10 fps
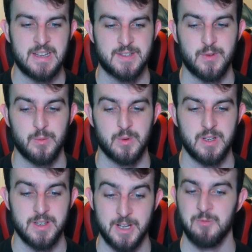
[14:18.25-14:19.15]
the past for
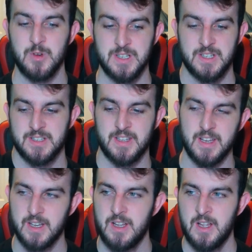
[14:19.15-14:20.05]
really dumb
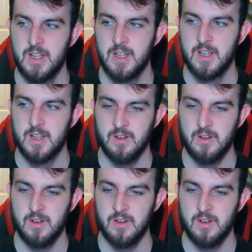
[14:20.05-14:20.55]
reasons, like,